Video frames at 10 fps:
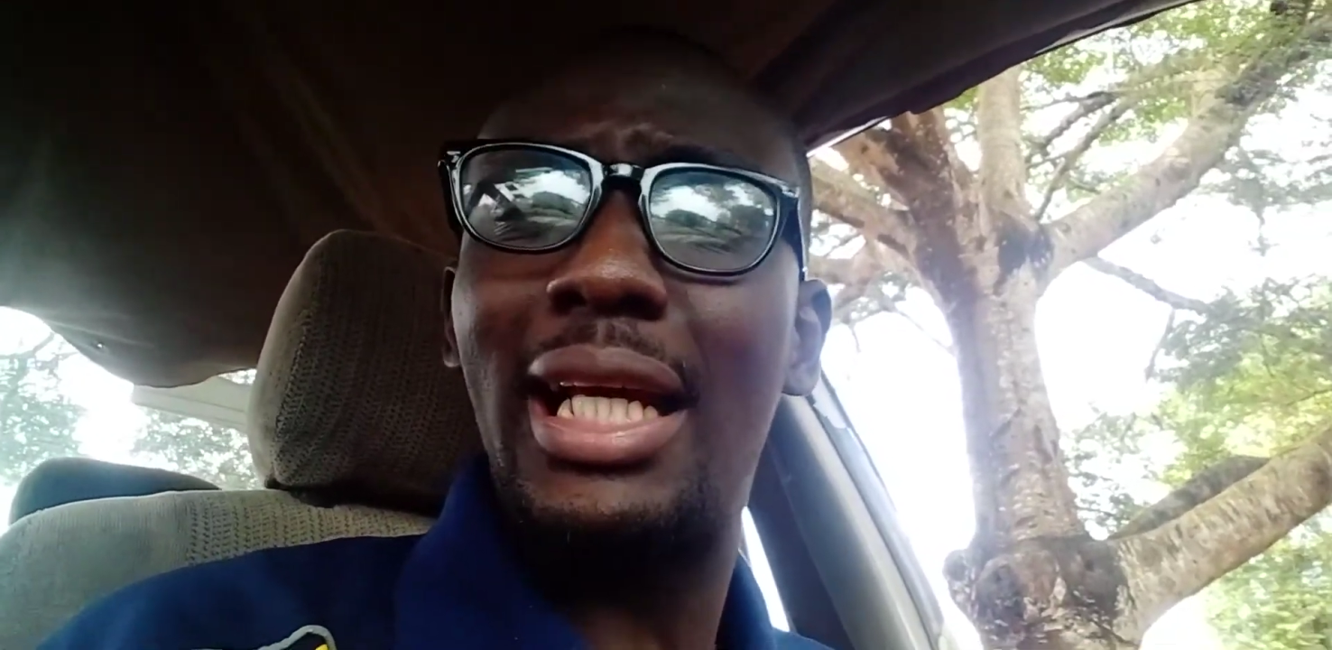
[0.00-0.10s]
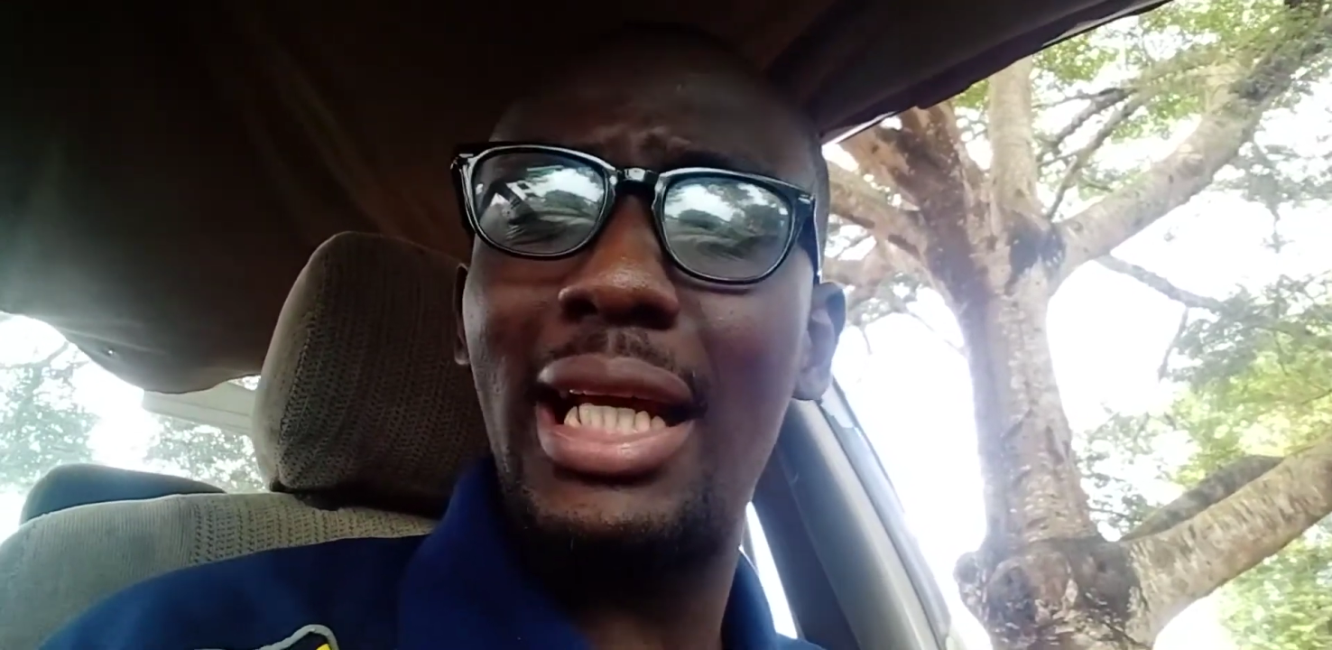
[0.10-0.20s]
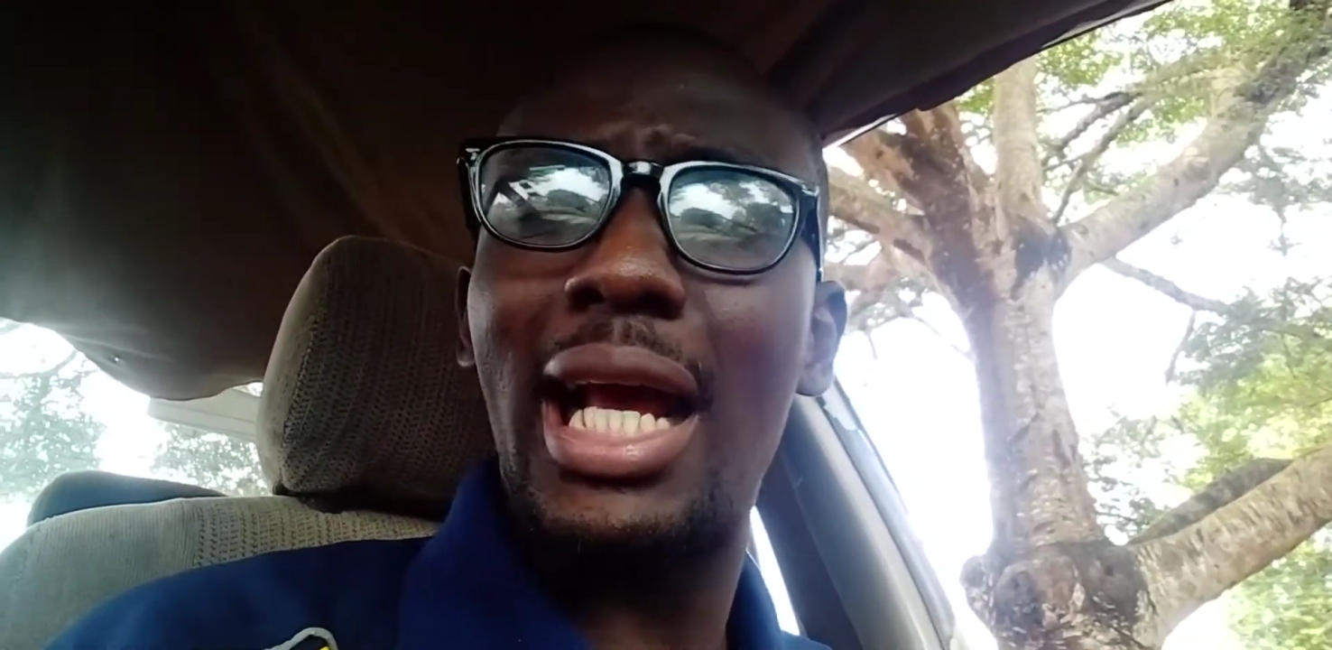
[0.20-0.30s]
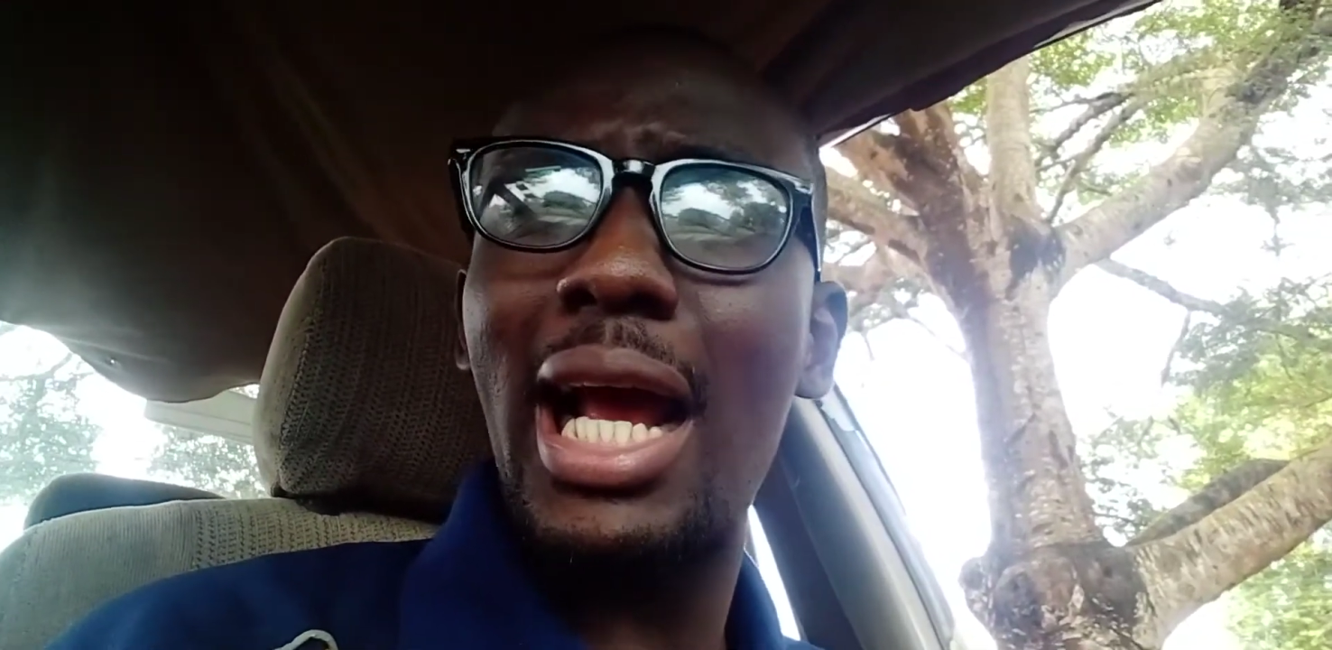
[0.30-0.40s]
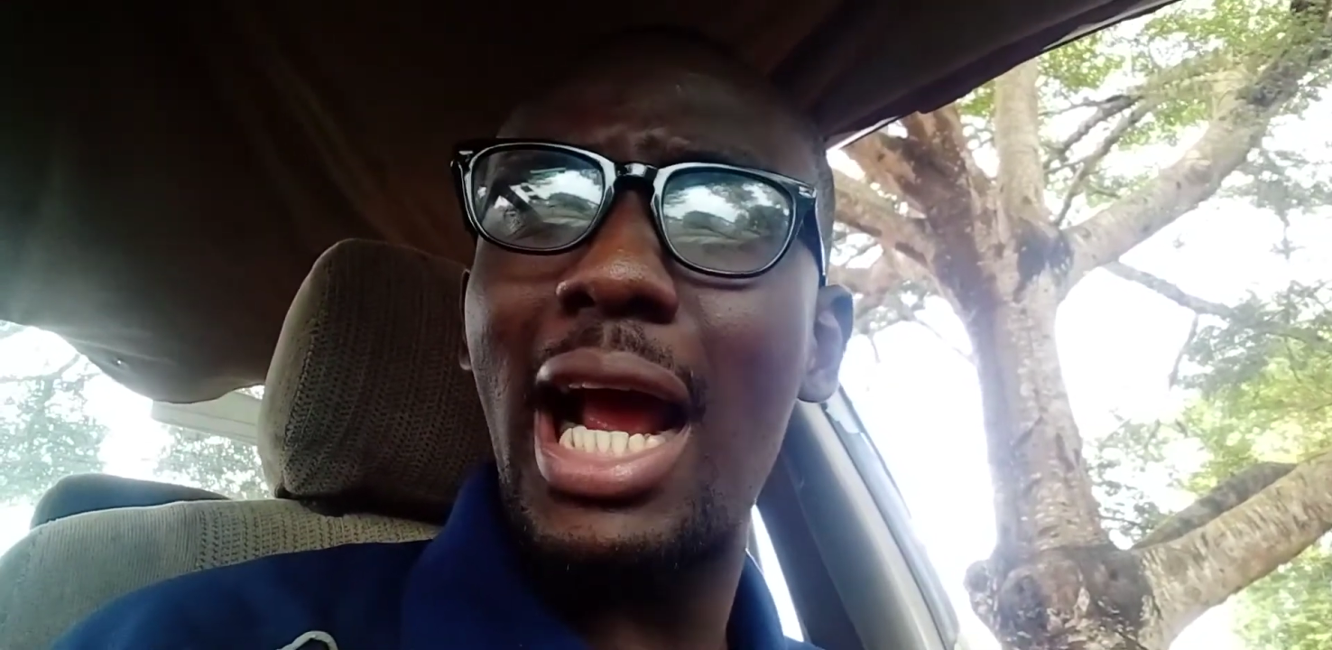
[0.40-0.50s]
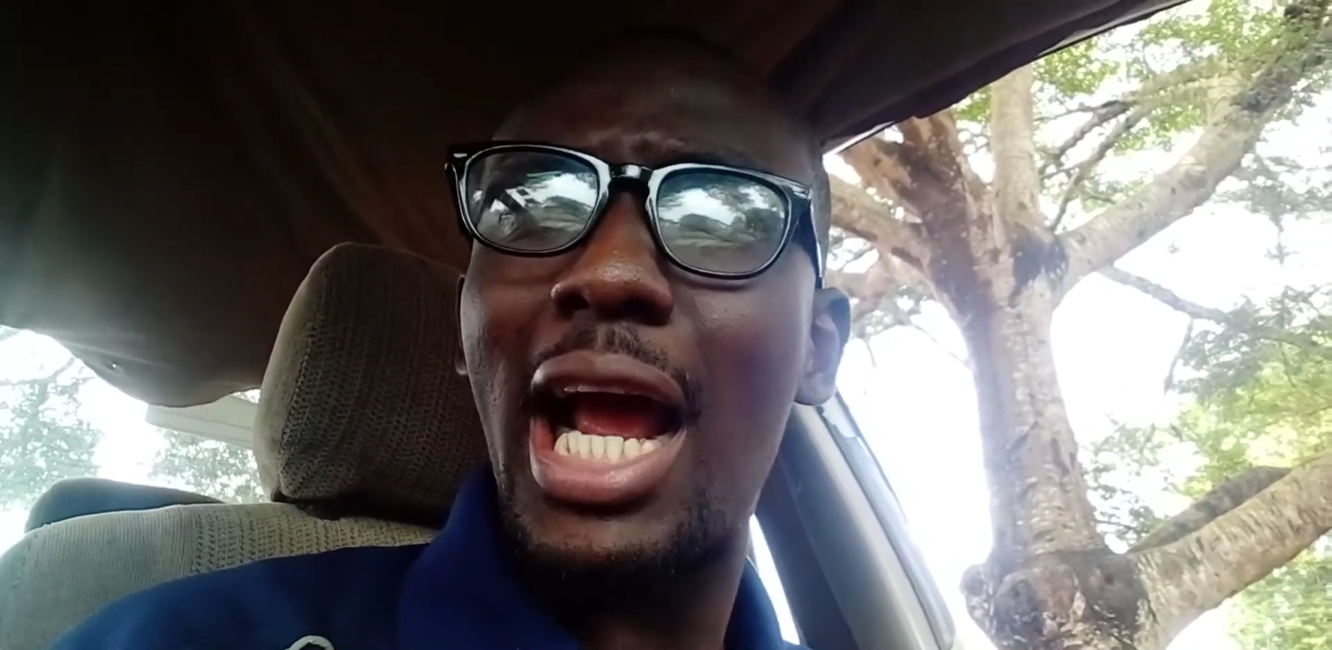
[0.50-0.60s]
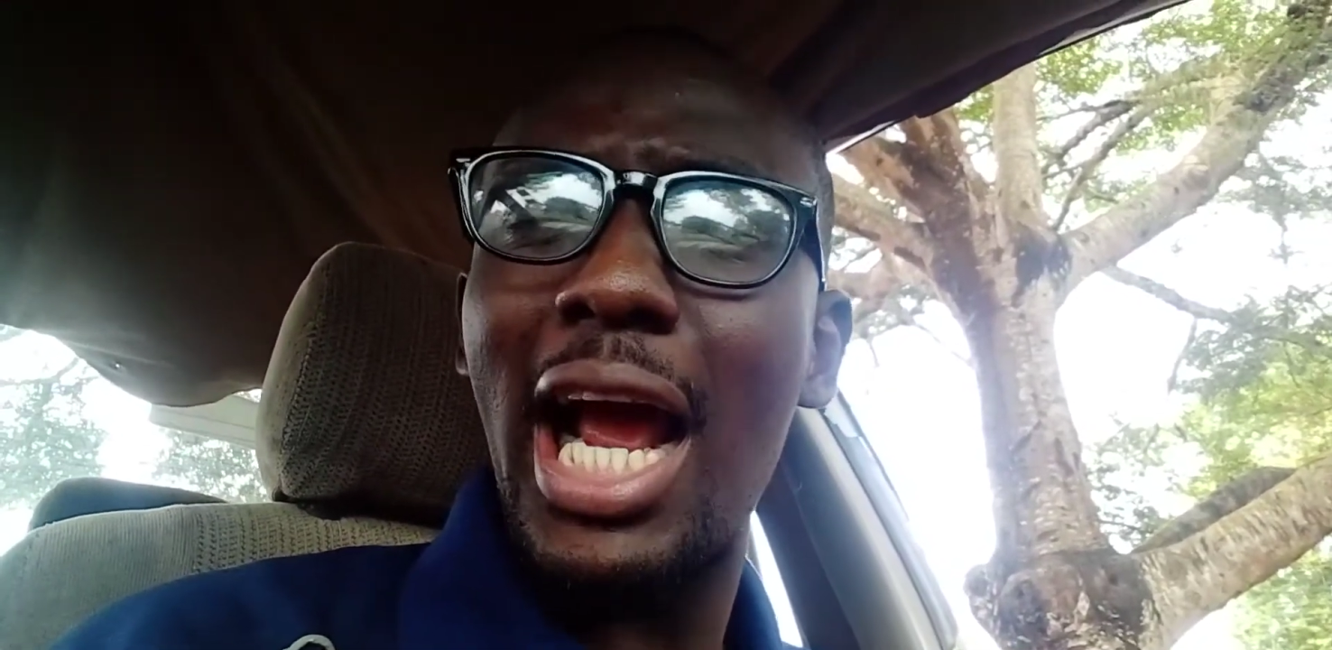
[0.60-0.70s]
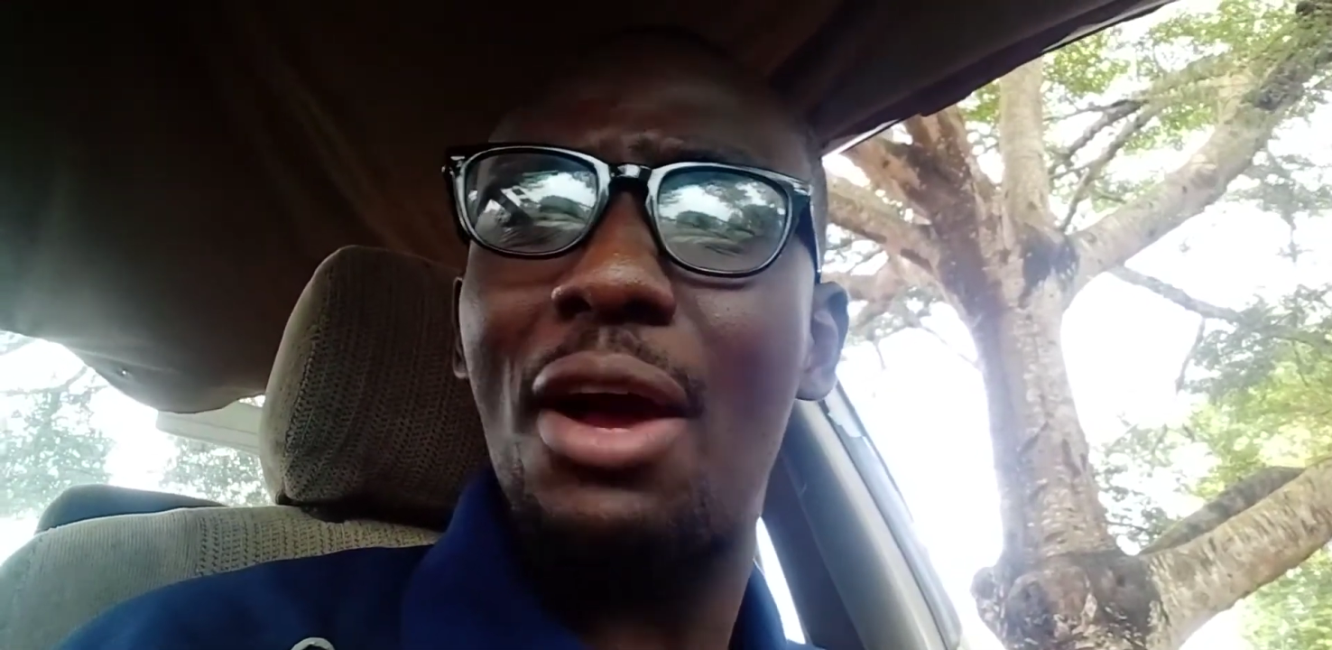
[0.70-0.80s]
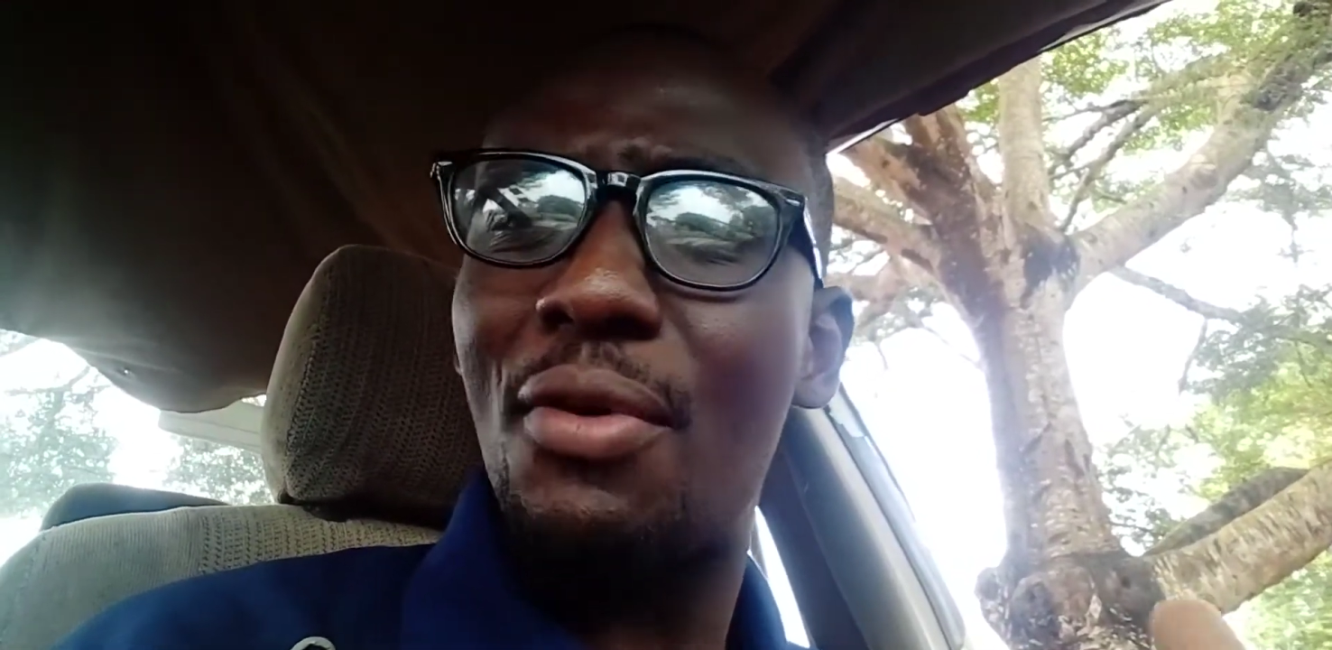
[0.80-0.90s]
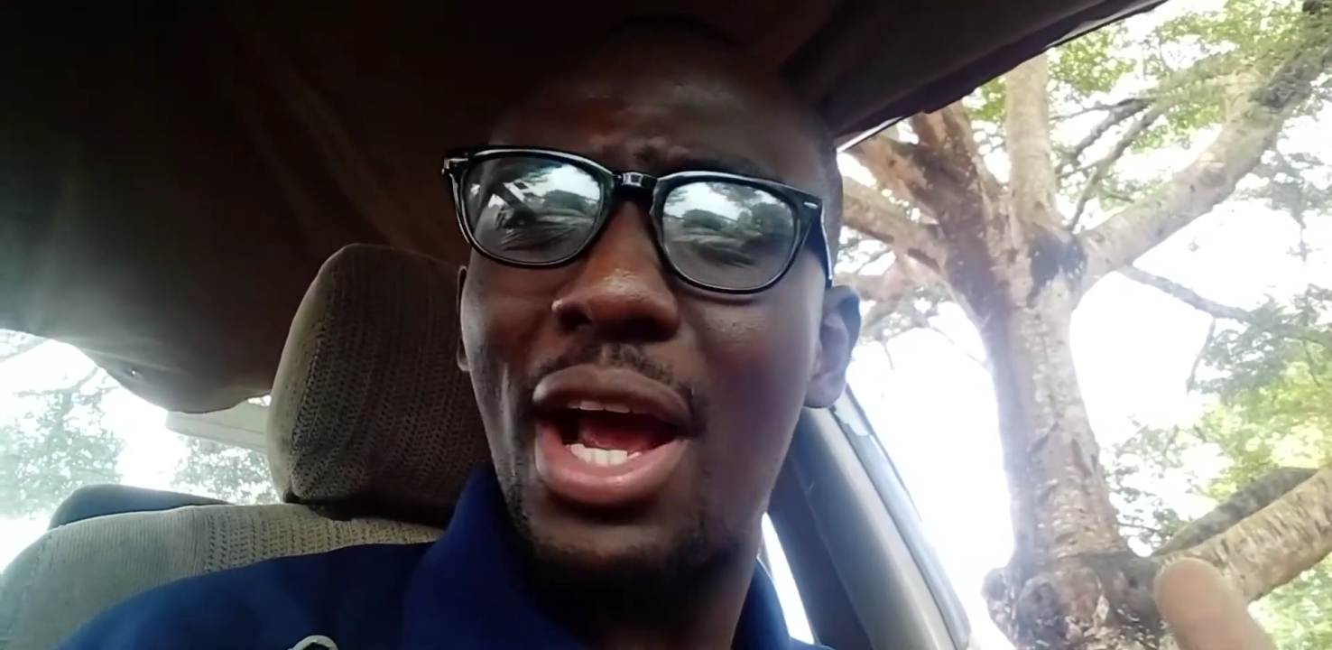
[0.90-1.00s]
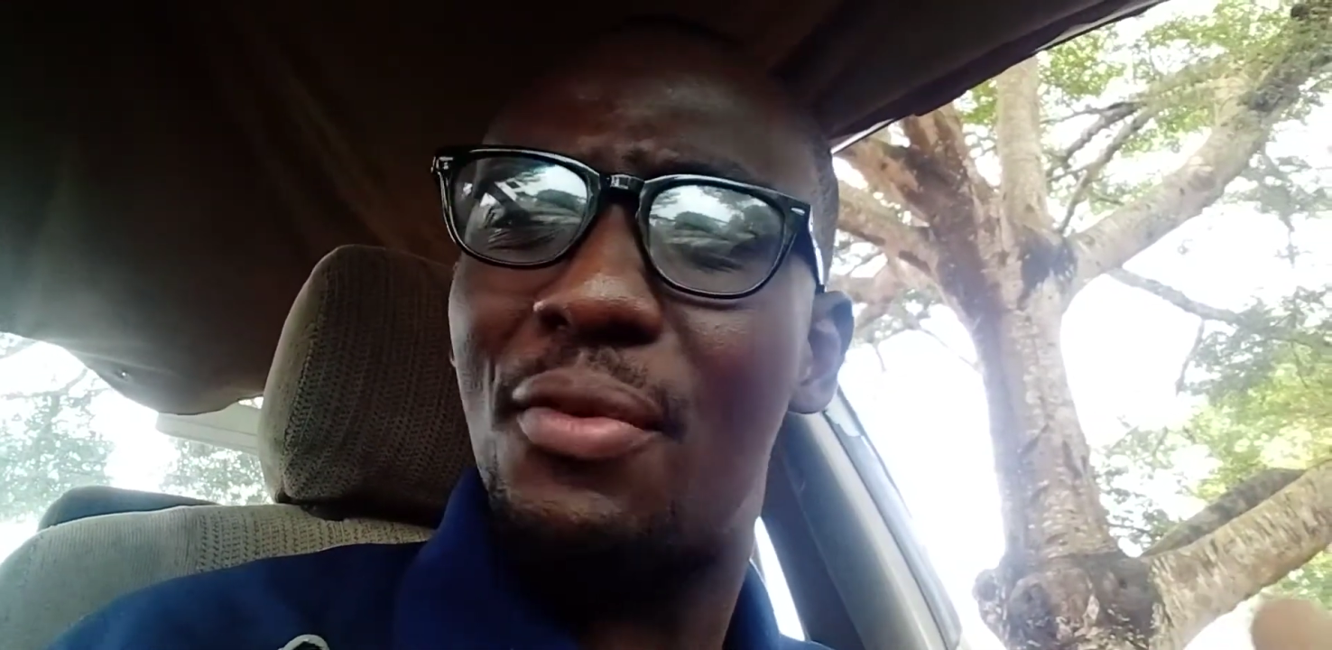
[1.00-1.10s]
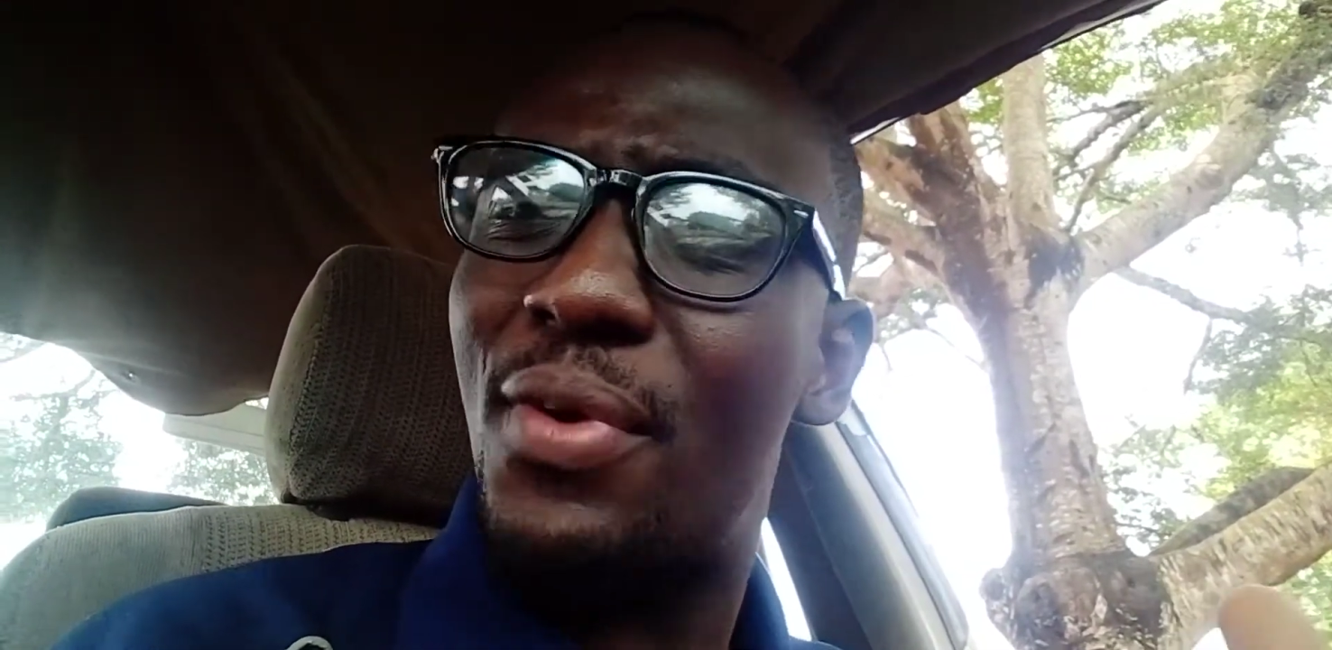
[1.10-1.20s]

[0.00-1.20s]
I